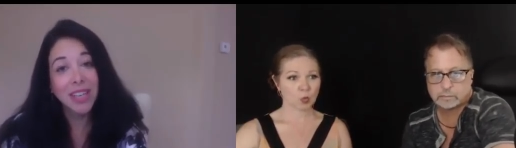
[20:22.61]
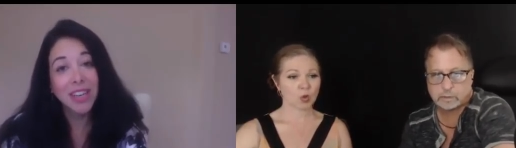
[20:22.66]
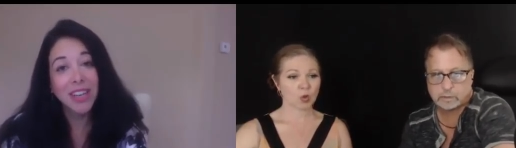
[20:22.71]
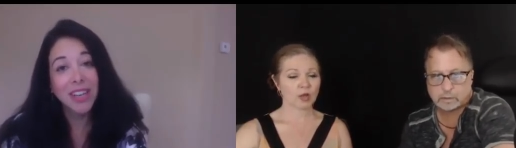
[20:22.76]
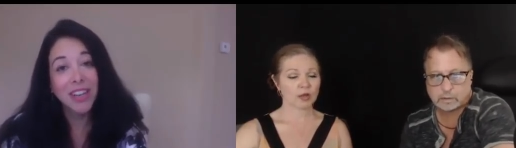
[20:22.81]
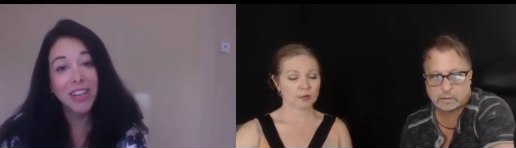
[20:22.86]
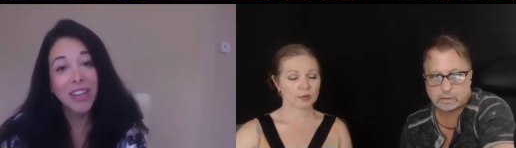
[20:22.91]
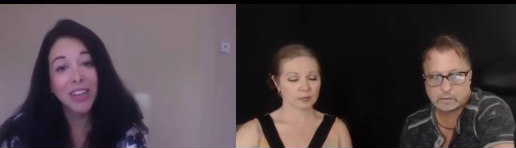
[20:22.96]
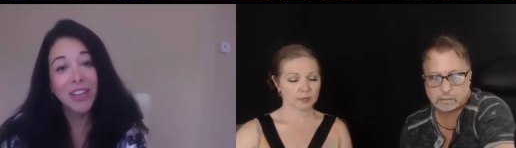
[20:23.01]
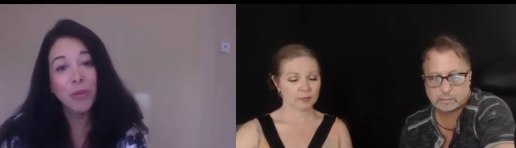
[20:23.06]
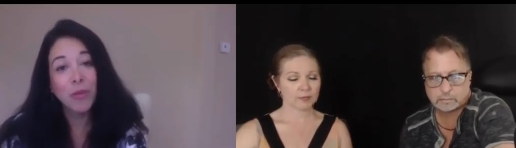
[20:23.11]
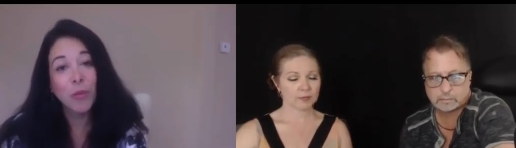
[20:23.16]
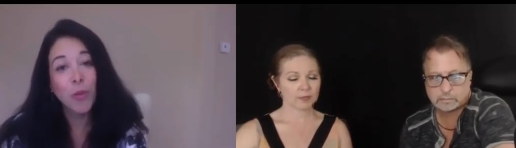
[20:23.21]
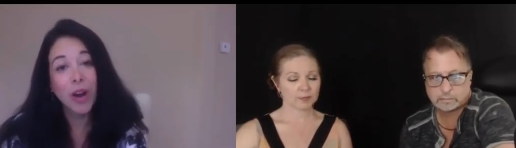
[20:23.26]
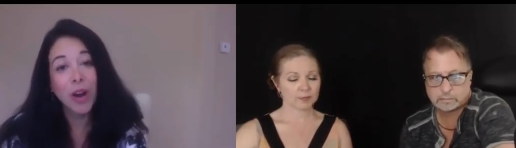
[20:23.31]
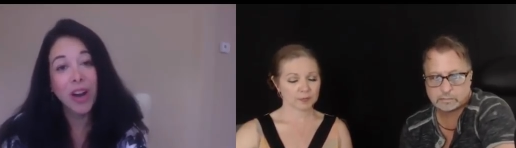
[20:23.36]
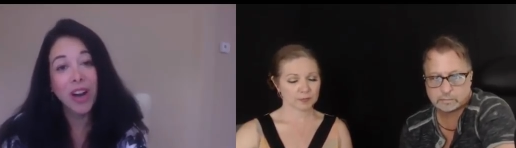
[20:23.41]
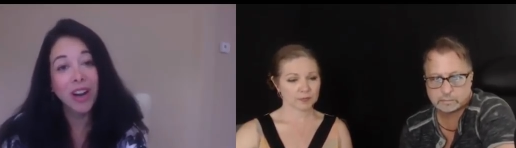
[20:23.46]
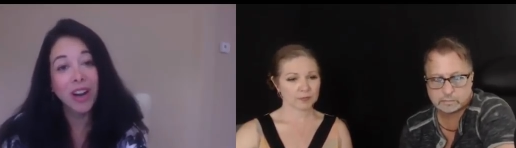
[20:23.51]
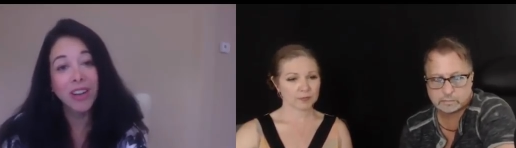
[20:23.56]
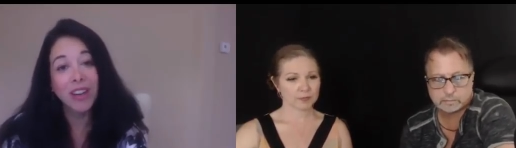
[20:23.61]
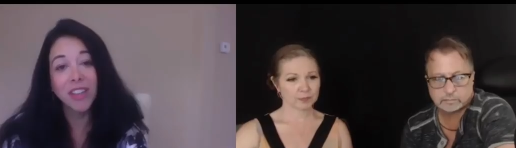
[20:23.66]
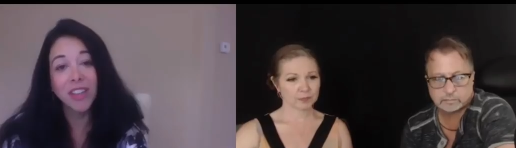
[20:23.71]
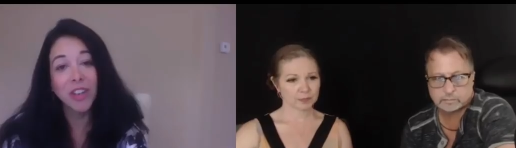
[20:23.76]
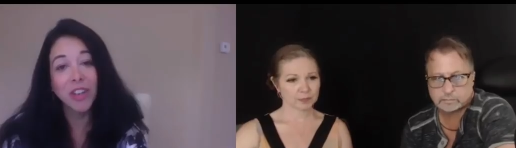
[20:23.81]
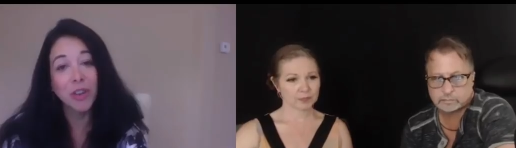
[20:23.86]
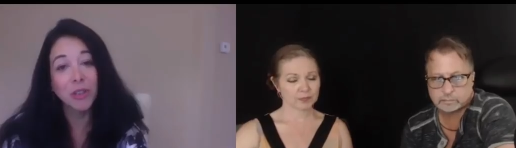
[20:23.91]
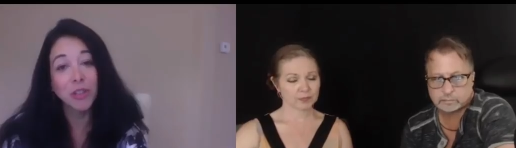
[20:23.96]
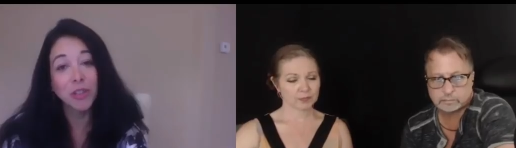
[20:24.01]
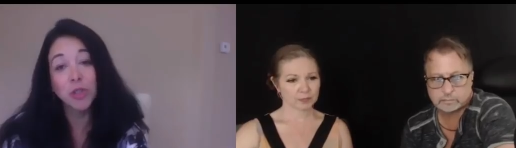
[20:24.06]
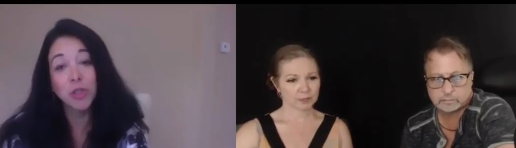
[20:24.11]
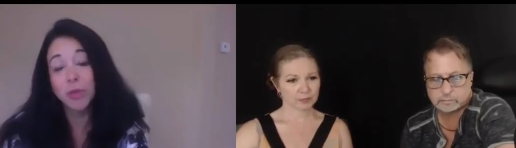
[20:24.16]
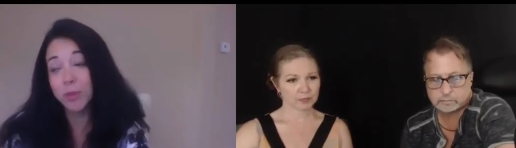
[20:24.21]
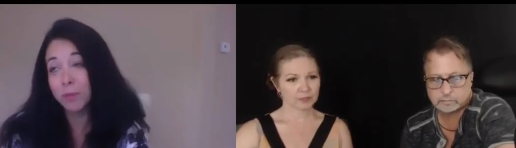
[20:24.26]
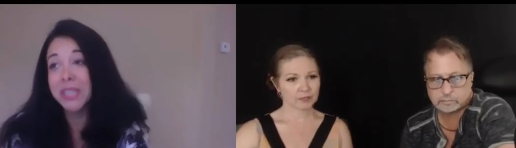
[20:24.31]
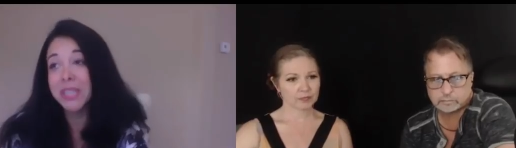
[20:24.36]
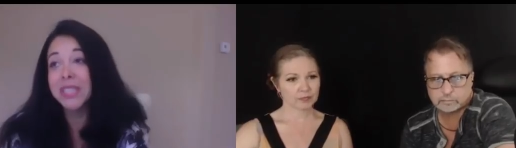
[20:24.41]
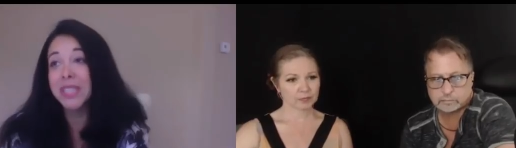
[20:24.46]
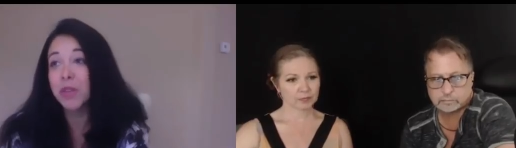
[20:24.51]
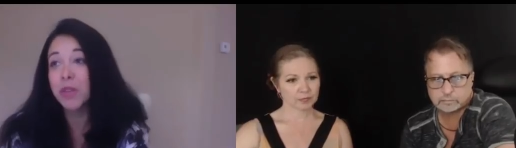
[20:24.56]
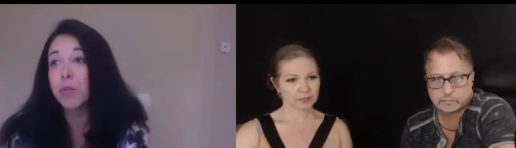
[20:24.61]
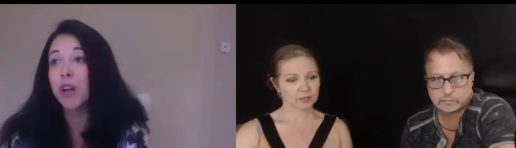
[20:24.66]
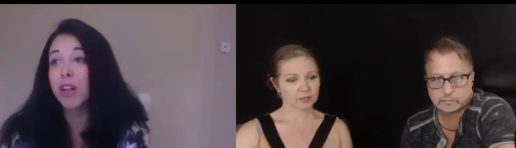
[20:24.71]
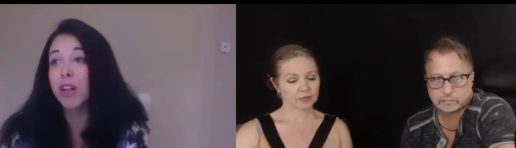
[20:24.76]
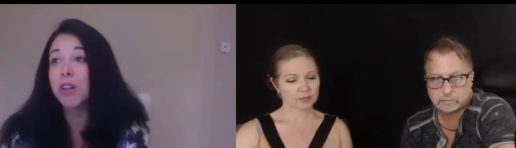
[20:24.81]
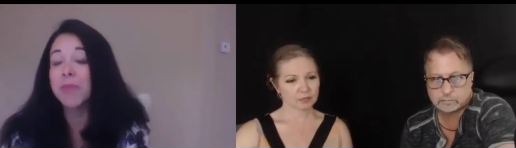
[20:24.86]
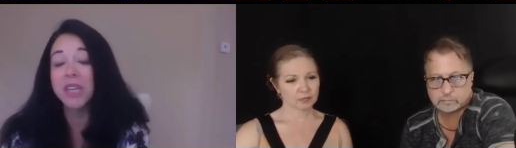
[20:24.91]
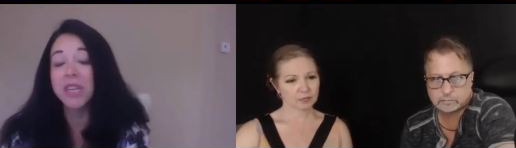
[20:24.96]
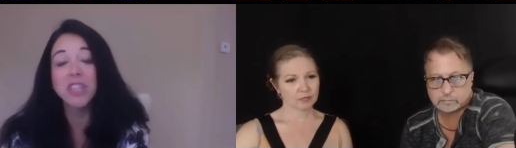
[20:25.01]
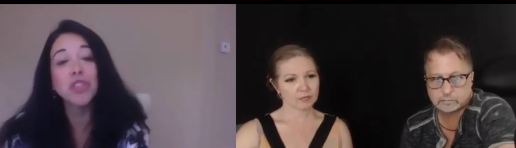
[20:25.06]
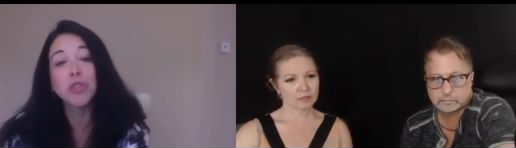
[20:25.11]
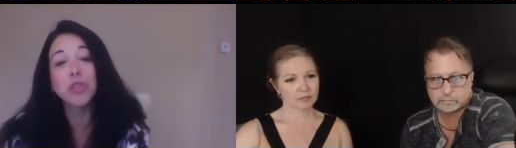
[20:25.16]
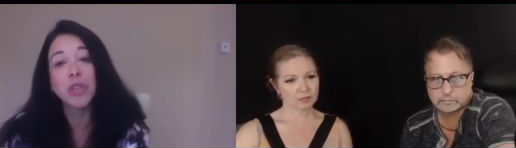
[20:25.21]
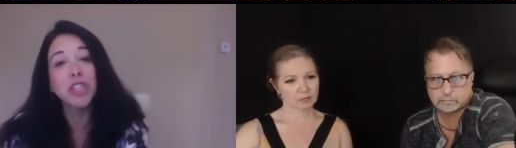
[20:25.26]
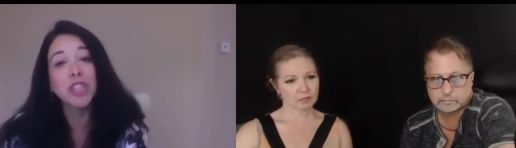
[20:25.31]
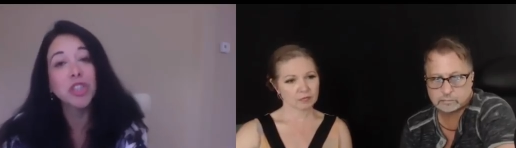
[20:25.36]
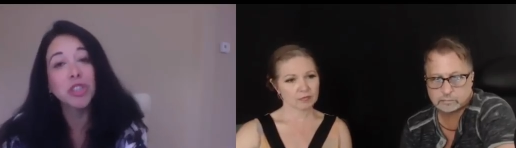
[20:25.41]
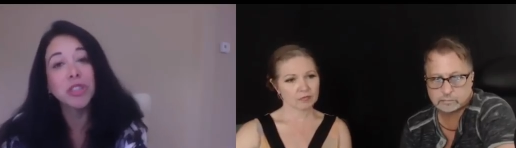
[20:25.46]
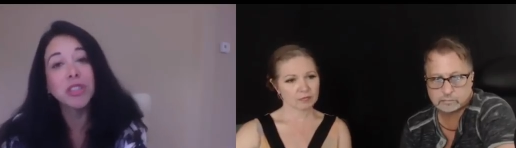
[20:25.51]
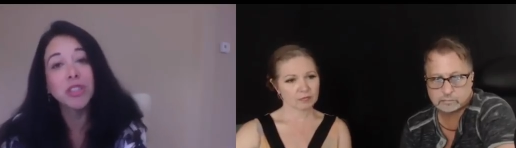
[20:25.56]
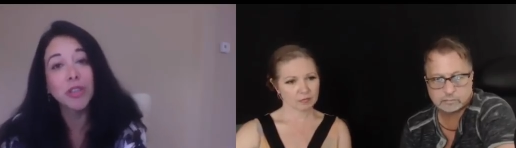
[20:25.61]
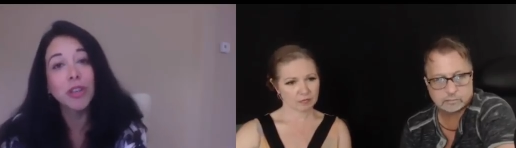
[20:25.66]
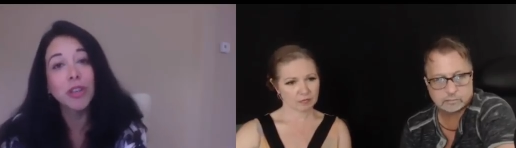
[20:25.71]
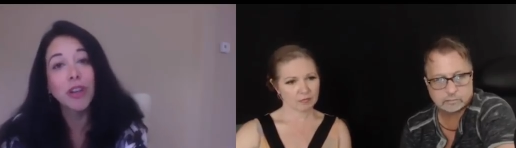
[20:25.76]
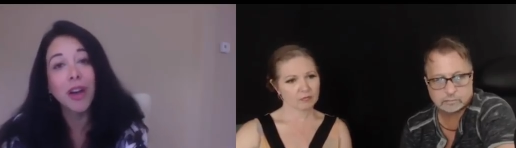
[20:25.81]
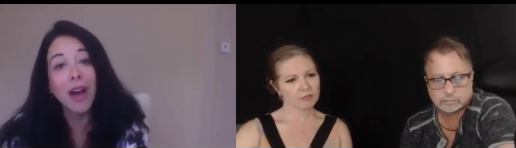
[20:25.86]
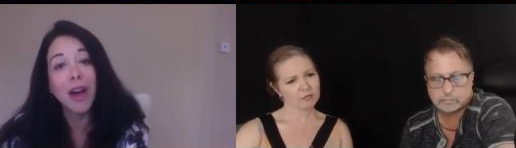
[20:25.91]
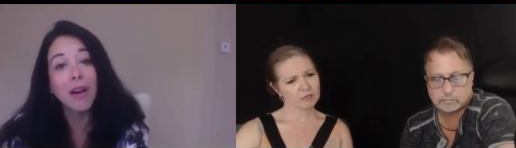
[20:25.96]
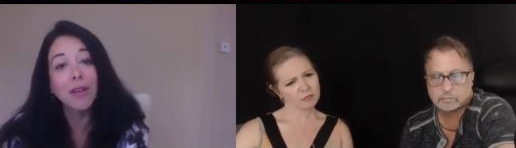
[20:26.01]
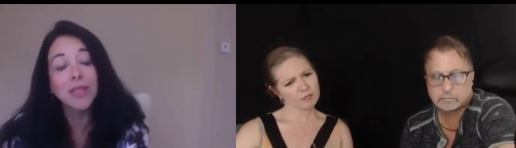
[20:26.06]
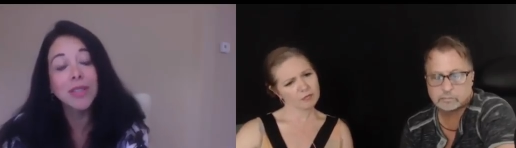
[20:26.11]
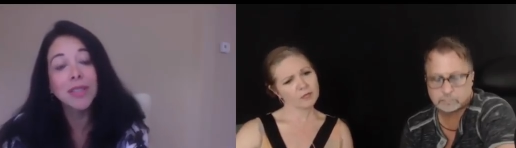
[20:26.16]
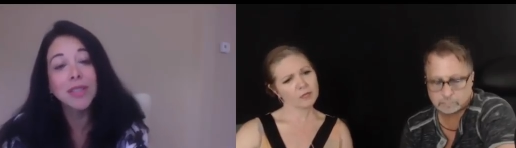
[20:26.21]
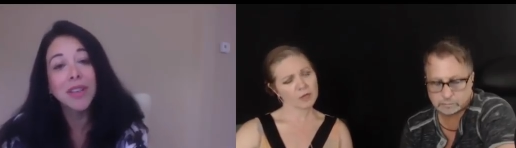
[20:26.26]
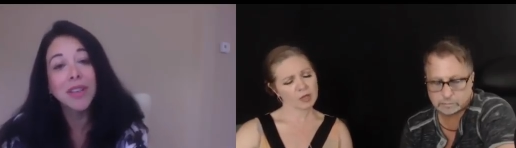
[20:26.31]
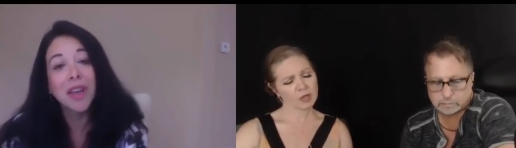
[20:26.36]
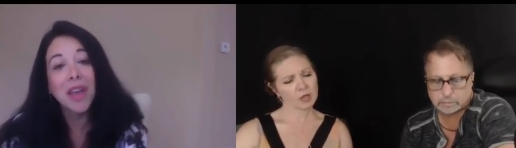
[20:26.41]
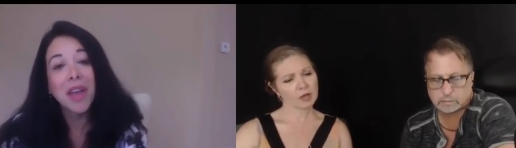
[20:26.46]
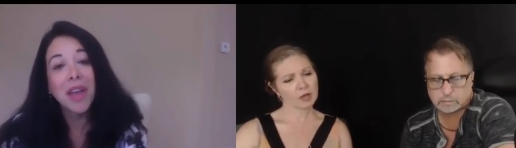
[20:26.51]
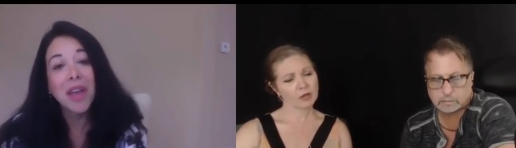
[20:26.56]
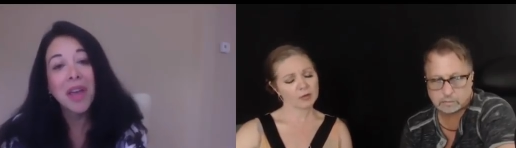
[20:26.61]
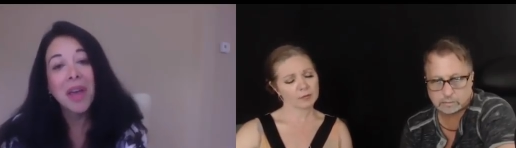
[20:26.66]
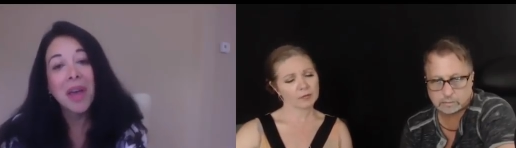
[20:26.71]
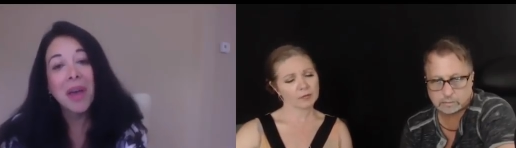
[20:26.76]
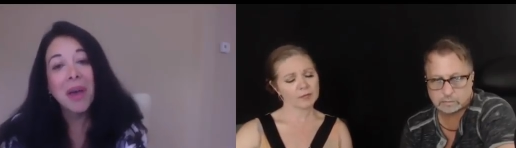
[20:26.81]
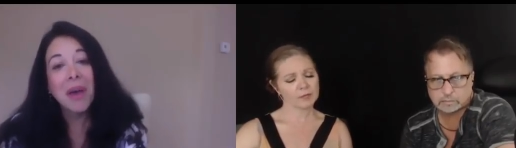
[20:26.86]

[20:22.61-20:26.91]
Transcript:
Speaker 1: Yeah. Where, you know, she was basically welcoming a stranger into her house. Yeah.